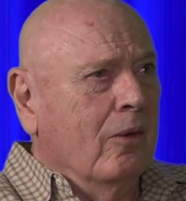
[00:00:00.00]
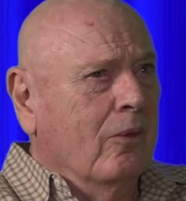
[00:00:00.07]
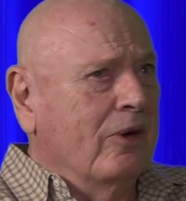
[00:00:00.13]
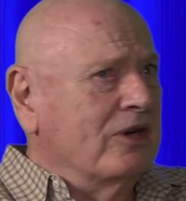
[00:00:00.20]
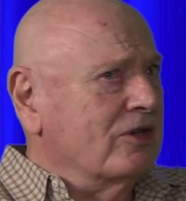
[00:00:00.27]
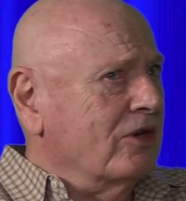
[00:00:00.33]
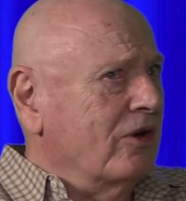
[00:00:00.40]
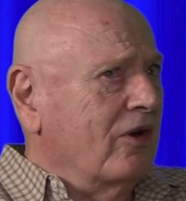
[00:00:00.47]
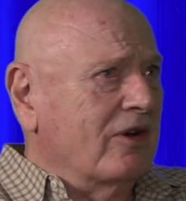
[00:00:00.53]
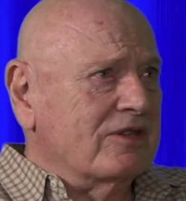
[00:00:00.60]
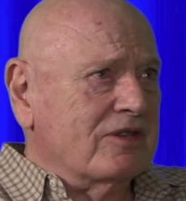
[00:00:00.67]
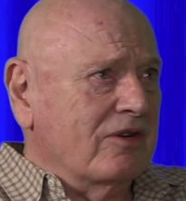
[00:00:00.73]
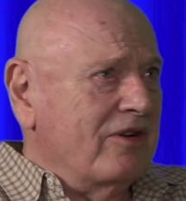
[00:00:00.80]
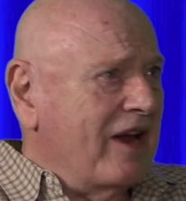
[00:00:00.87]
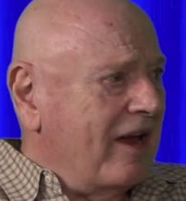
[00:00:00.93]
We should
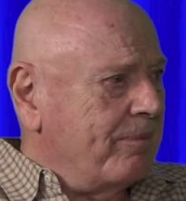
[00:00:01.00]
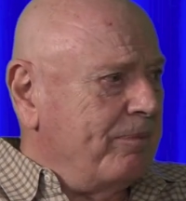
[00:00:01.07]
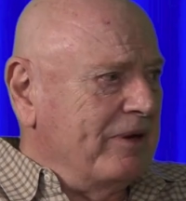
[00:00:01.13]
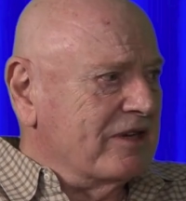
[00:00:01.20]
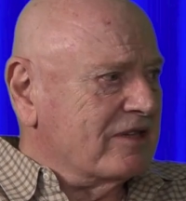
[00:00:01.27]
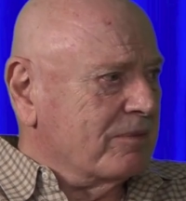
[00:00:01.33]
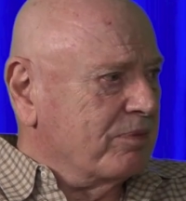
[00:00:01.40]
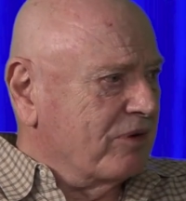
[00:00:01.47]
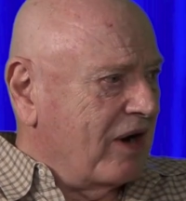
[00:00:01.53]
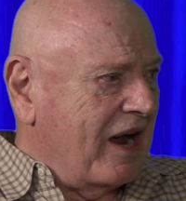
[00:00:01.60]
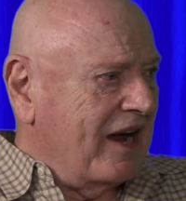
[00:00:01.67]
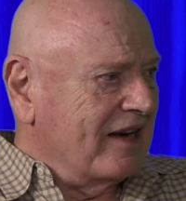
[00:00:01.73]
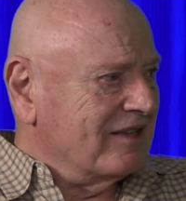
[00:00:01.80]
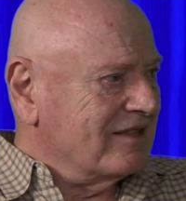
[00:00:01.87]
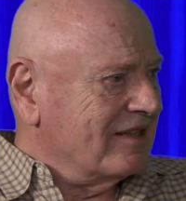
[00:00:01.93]
also not be
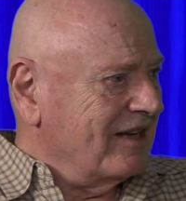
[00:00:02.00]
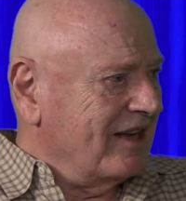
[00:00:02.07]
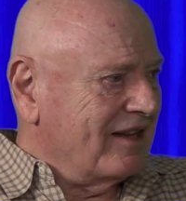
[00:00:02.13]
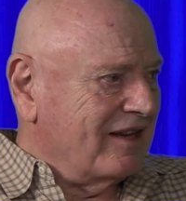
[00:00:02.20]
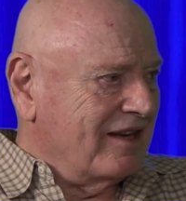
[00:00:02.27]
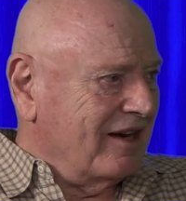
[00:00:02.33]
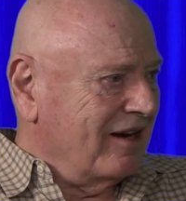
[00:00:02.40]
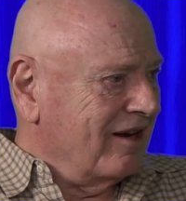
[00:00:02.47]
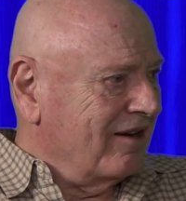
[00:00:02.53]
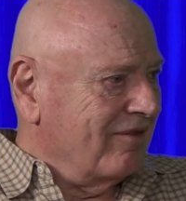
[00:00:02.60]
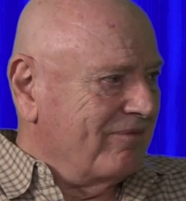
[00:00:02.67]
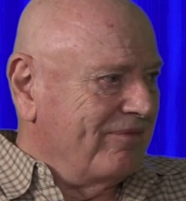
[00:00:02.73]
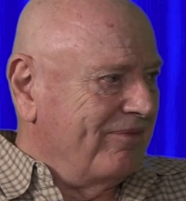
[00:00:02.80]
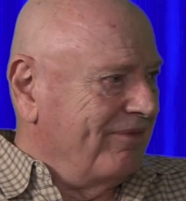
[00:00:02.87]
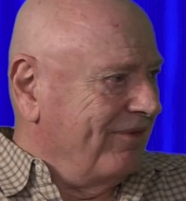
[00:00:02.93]
surprised that
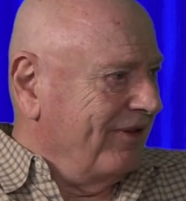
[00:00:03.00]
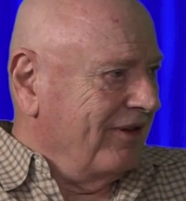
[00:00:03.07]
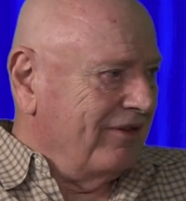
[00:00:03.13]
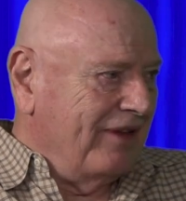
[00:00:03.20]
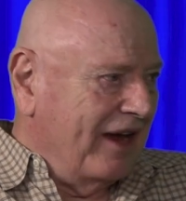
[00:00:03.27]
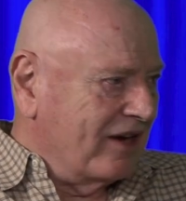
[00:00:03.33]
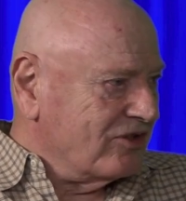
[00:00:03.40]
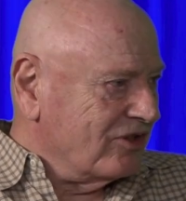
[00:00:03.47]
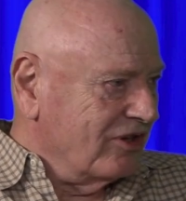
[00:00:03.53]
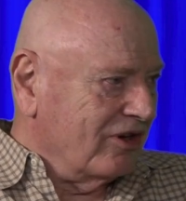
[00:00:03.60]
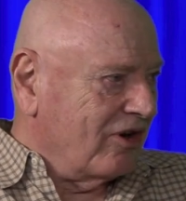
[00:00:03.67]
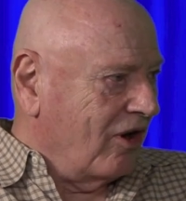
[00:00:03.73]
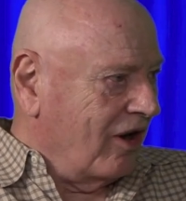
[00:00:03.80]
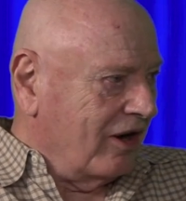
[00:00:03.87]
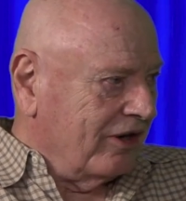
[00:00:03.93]
the National
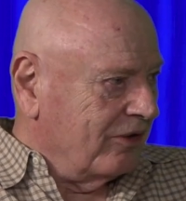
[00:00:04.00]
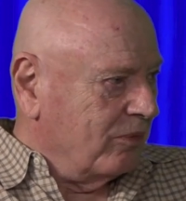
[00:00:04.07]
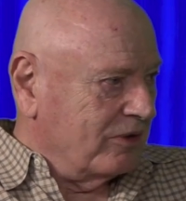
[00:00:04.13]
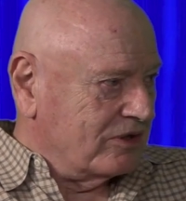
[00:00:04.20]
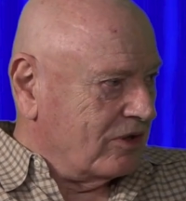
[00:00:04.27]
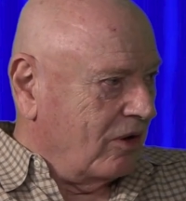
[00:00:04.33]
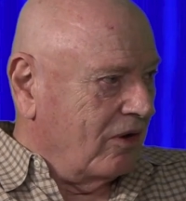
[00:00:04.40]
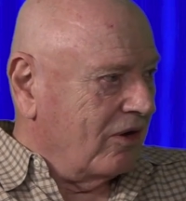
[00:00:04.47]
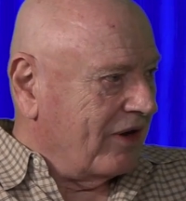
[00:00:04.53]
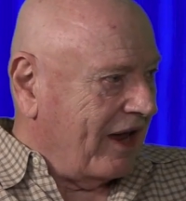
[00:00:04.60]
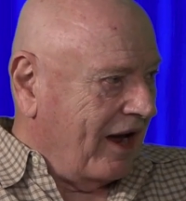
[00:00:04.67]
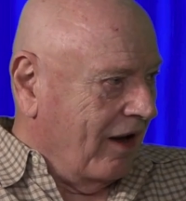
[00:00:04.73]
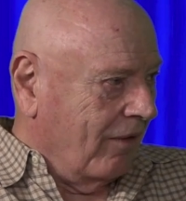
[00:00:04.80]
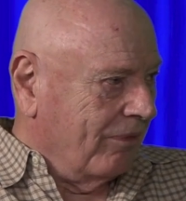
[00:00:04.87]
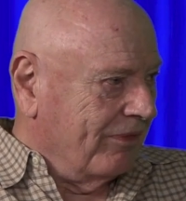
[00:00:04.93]
Guard was called
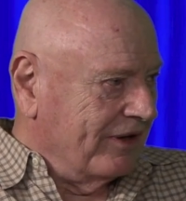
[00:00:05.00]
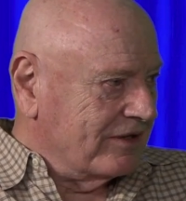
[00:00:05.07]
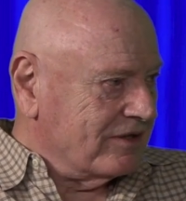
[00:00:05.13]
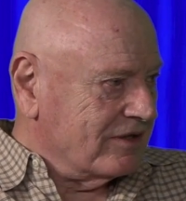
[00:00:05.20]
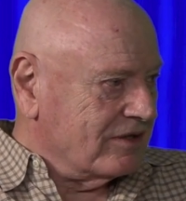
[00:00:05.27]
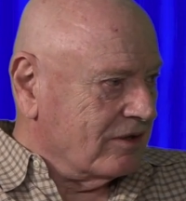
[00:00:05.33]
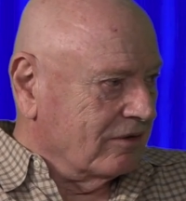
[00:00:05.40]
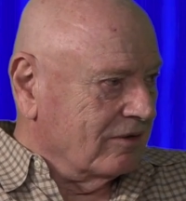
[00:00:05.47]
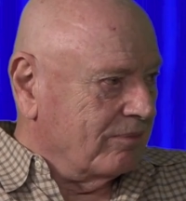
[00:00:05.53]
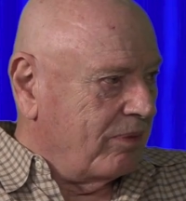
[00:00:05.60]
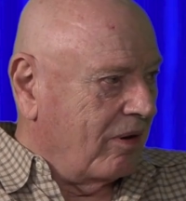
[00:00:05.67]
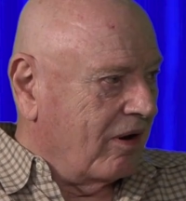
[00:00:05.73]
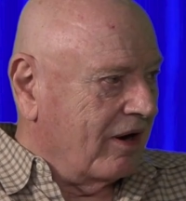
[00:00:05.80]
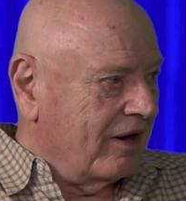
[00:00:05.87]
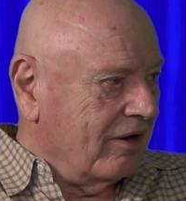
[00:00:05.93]
out. This is all
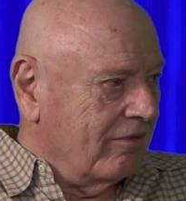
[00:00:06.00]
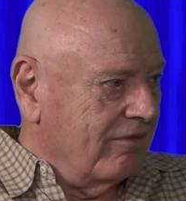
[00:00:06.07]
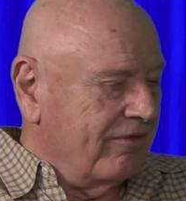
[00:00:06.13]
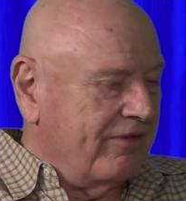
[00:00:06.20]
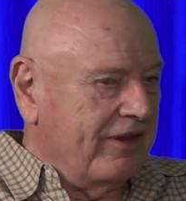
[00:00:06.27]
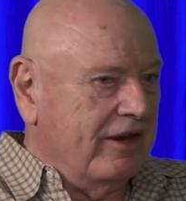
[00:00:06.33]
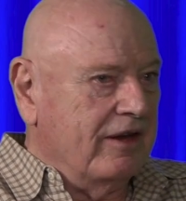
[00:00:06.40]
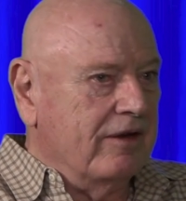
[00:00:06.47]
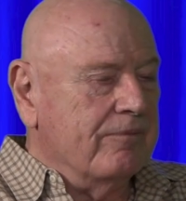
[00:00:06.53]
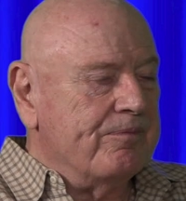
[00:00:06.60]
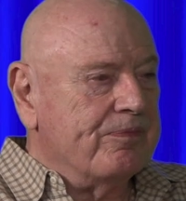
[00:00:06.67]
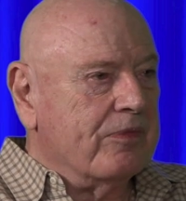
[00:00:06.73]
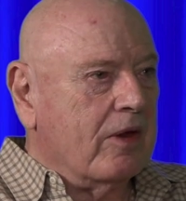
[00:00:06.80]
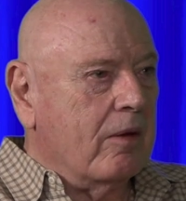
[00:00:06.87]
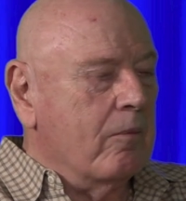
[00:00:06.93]
part of the
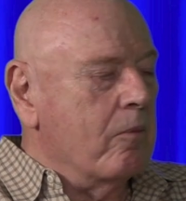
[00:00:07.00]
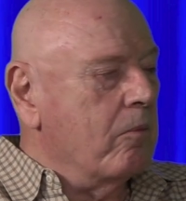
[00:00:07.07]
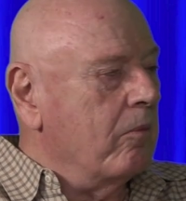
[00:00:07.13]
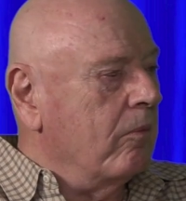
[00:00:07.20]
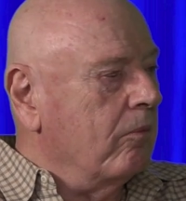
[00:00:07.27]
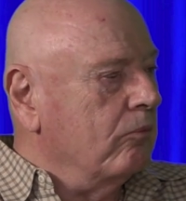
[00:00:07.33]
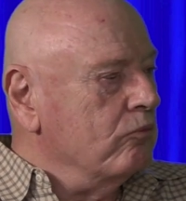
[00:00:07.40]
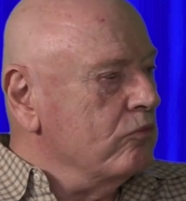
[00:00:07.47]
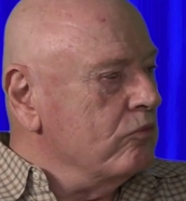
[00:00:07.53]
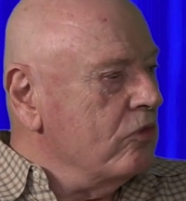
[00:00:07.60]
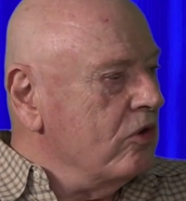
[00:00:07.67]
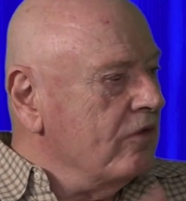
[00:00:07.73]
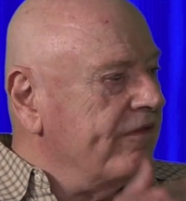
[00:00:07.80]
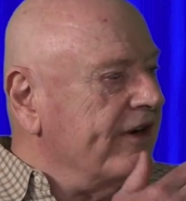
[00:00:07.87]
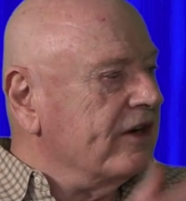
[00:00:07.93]

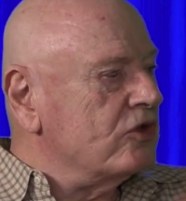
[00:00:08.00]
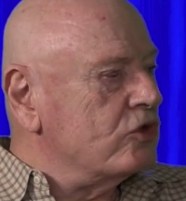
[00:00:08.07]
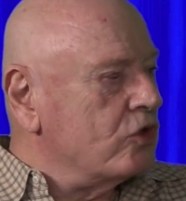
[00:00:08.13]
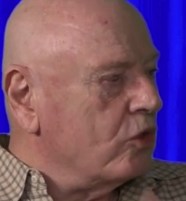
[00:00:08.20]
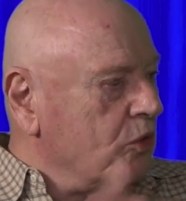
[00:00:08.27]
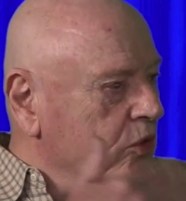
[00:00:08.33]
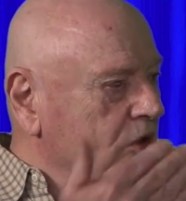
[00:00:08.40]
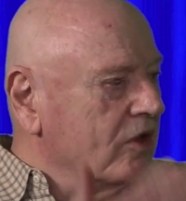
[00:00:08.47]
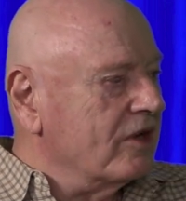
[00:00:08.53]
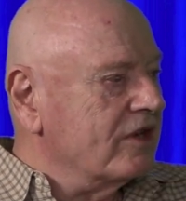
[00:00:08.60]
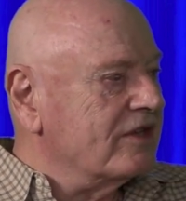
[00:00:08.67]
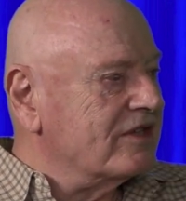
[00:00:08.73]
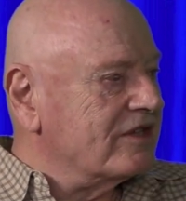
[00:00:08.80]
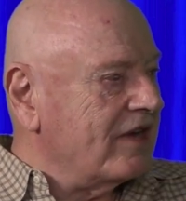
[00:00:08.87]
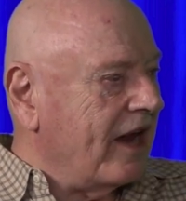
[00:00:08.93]
moving
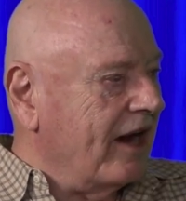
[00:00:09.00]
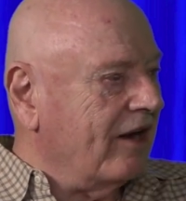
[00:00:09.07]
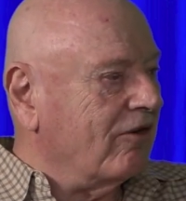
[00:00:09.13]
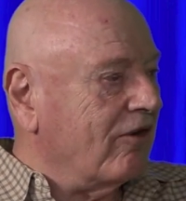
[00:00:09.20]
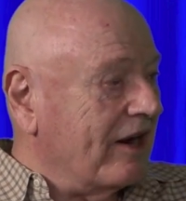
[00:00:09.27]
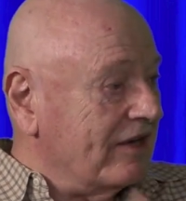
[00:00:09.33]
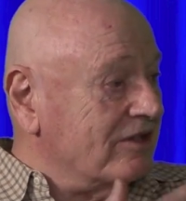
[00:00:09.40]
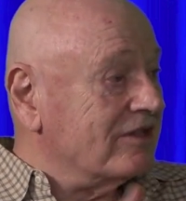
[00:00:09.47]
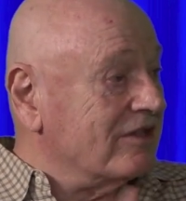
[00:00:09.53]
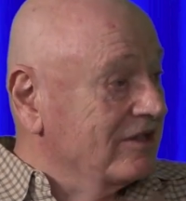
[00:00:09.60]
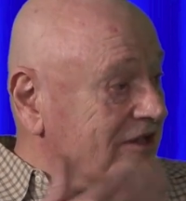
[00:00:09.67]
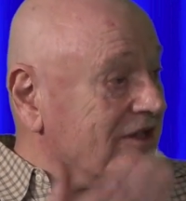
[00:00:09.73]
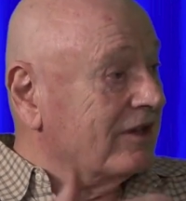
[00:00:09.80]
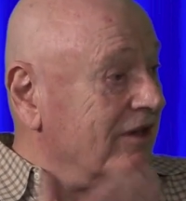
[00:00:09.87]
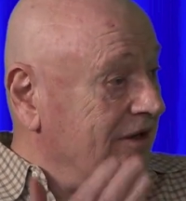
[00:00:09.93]
towards a
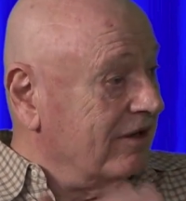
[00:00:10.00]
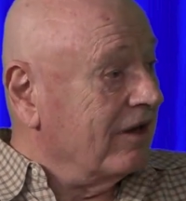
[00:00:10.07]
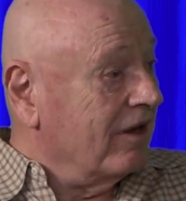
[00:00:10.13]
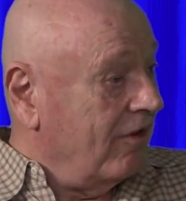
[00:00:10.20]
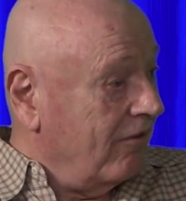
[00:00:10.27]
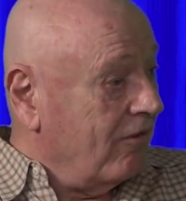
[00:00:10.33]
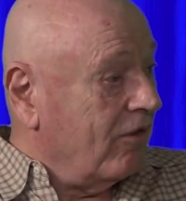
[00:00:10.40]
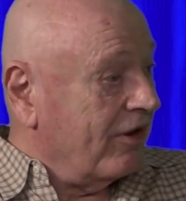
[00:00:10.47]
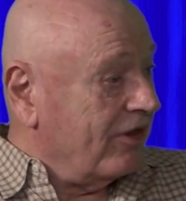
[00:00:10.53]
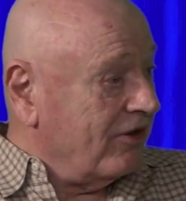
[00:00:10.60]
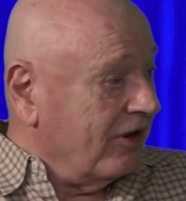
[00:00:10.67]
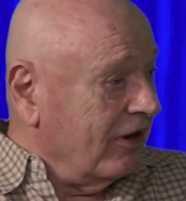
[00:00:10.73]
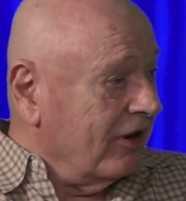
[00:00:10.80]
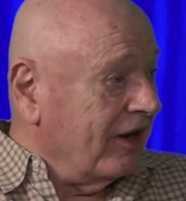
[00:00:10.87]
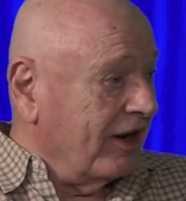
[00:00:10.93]
crisis in the fourth
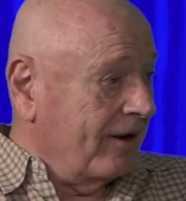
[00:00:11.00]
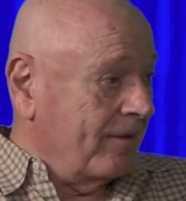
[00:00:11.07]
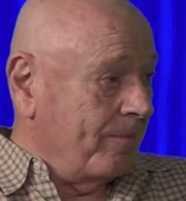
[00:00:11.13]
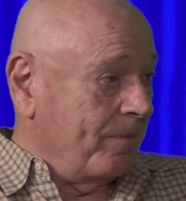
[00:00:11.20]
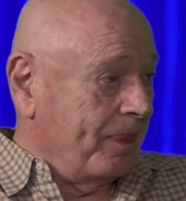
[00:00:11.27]
turning.